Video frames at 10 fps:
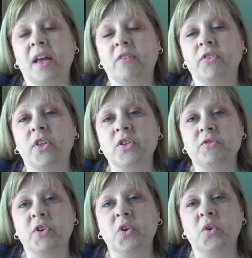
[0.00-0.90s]
And for those
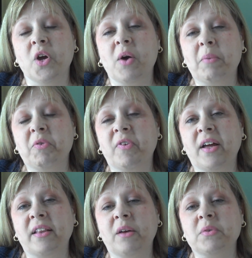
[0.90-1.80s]
of you who know
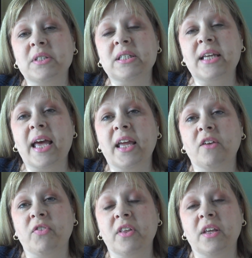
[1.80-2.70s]
Aberfan, that was the day
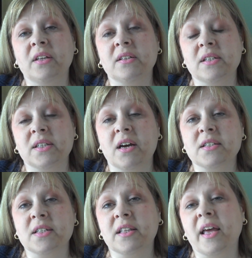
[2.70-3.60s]
of the
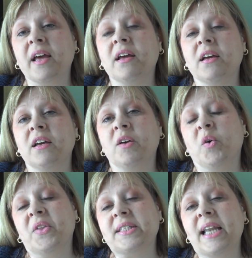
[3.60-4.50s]
disaster there,
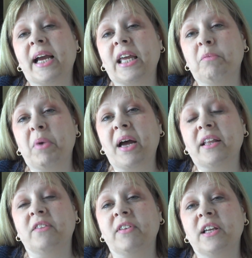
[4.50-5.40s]
when the slag heap
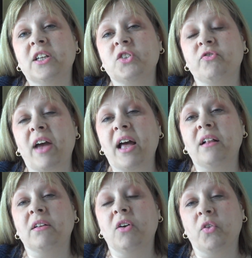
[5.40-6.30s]
behind the village
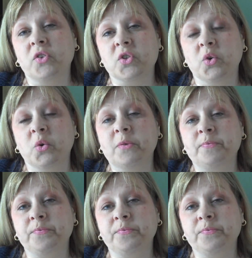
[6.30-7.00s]
fell on the school